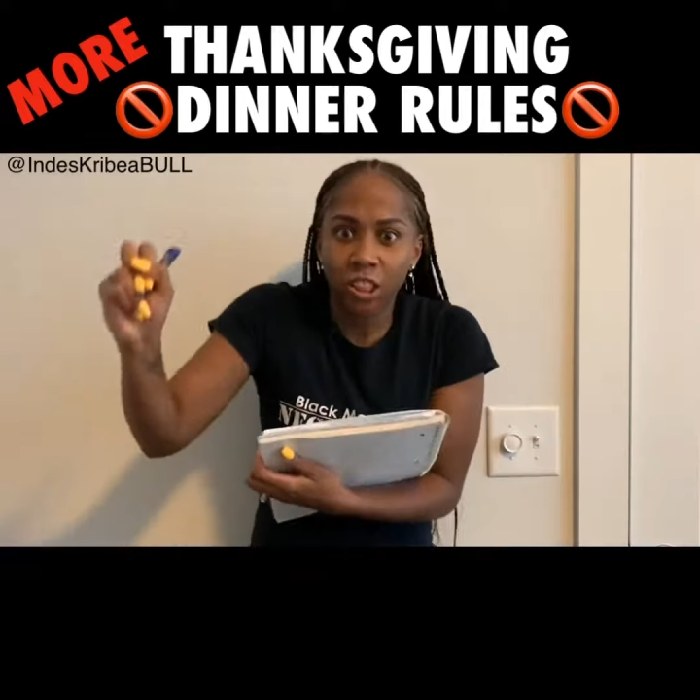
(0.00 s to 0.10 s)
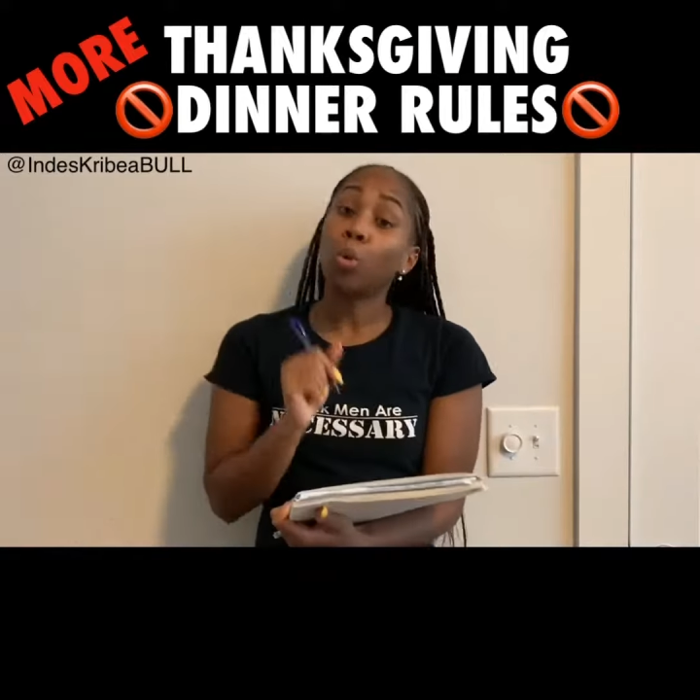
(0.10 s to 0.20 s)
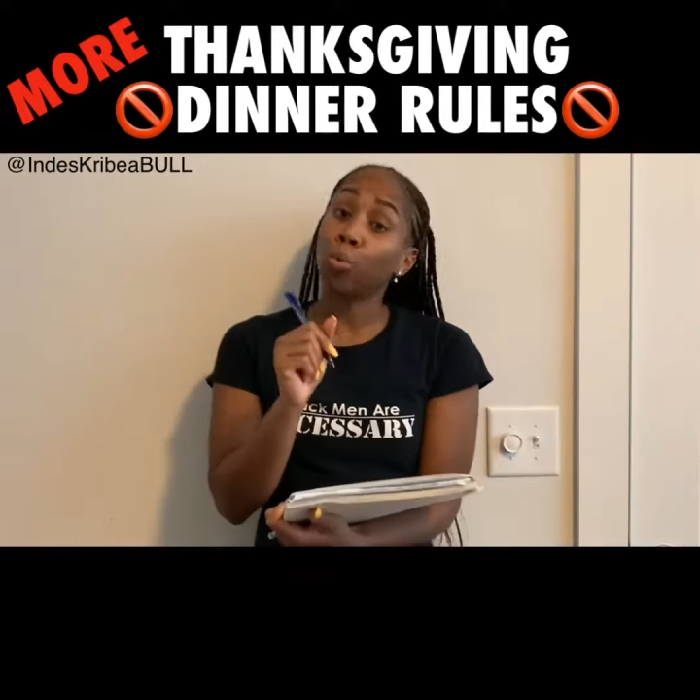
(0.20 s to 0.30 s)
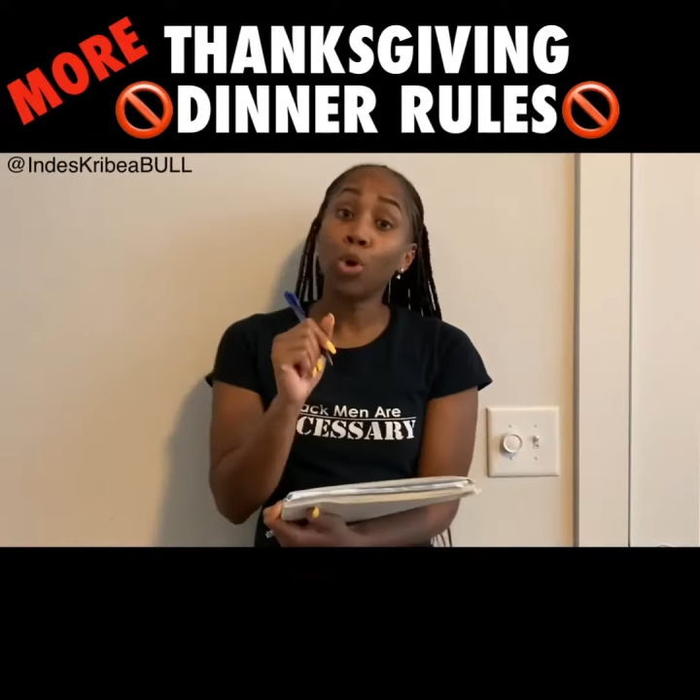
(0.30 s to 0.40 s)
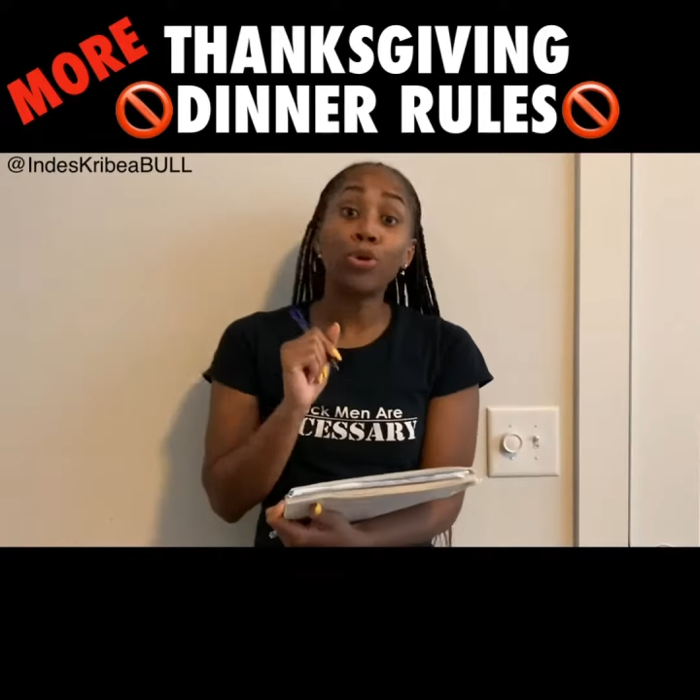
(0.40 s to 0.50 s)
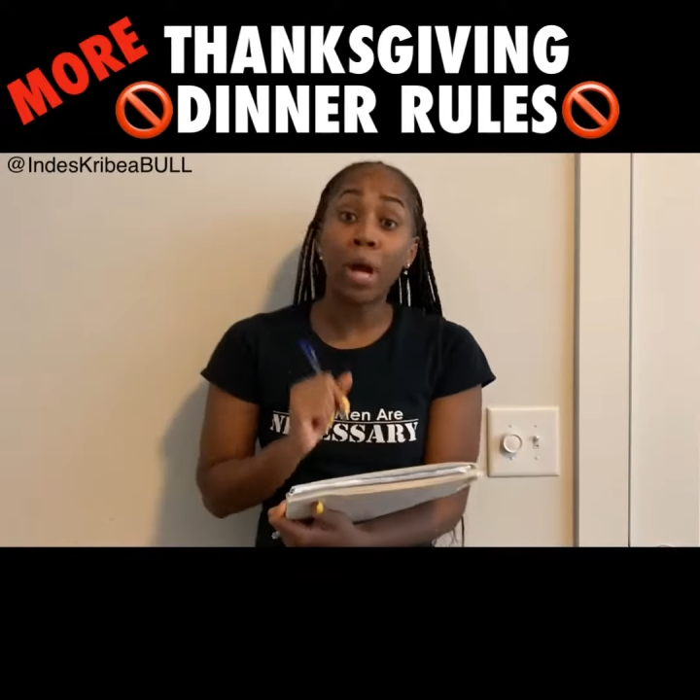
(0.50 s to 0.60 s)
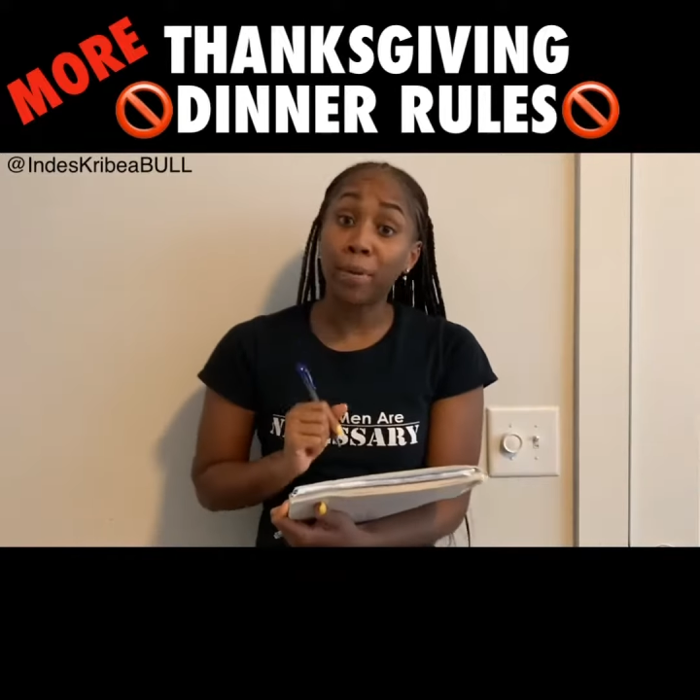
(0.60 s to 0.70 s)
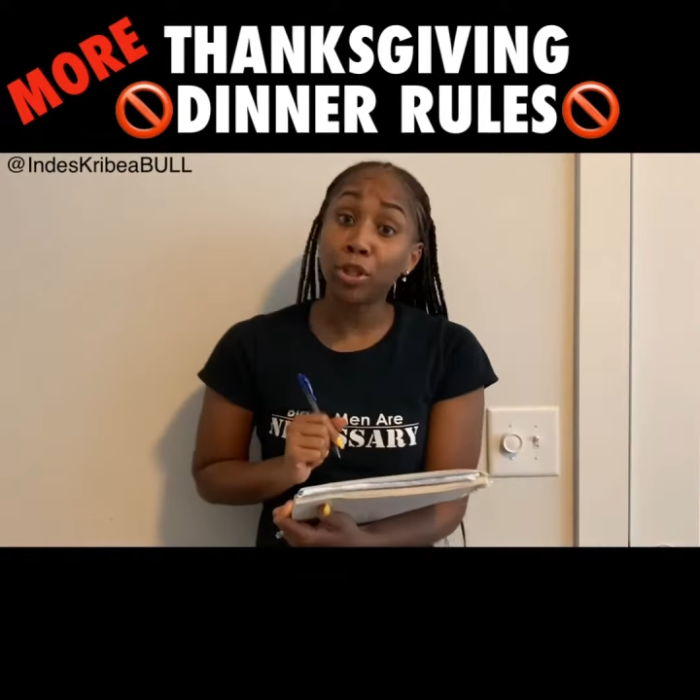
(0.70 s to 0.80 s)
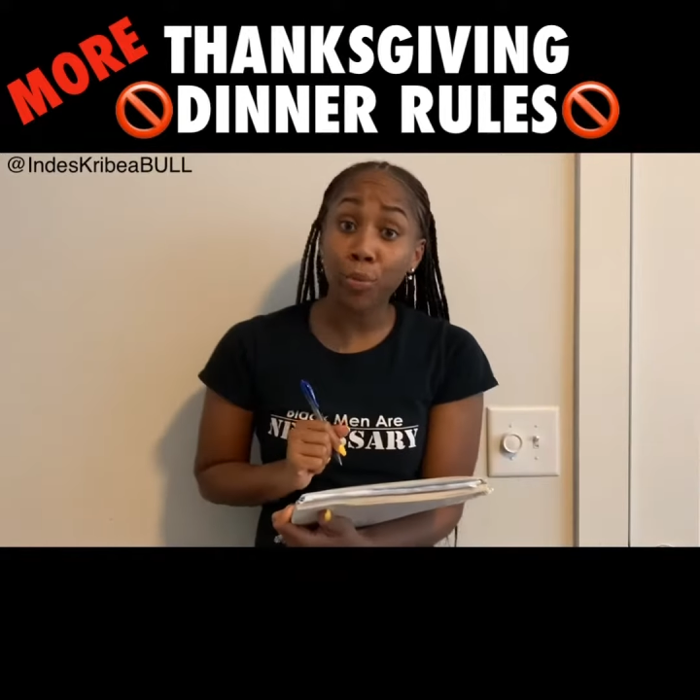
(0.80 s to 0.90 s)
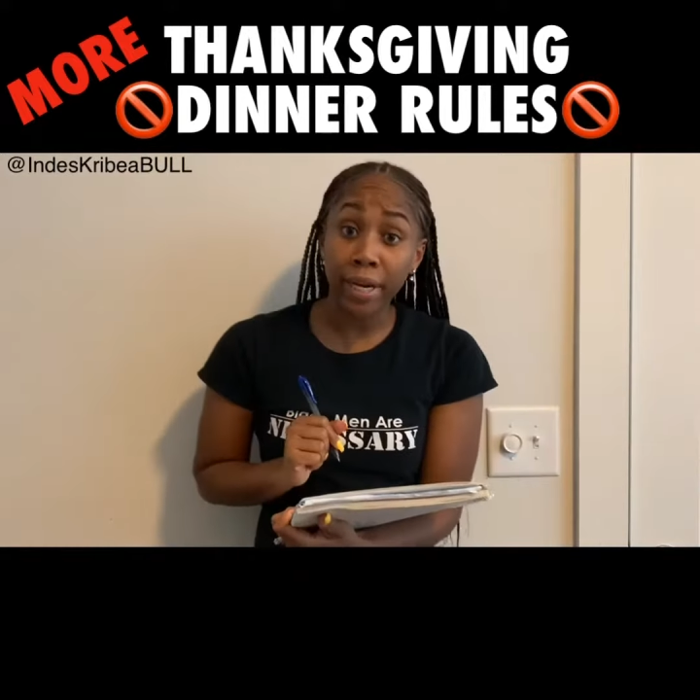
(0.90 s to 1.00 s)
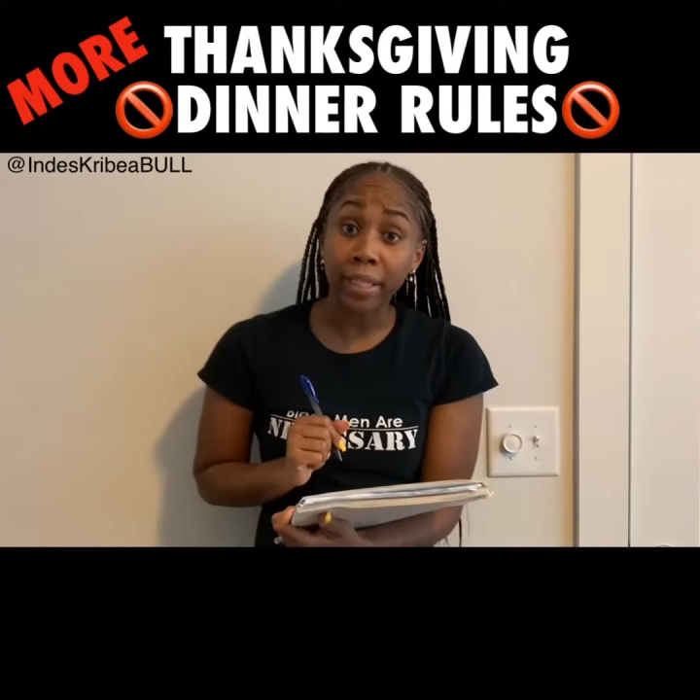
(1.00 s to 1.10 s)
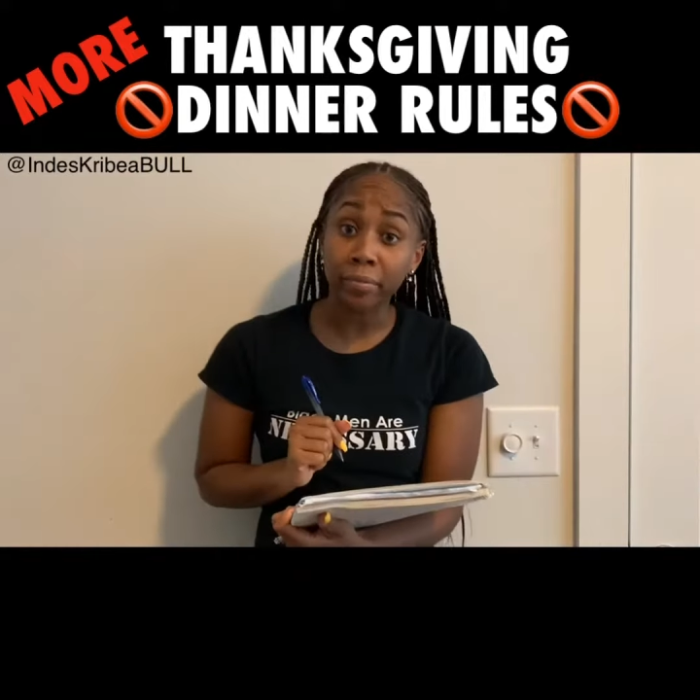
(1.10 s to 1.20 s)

Rule number three,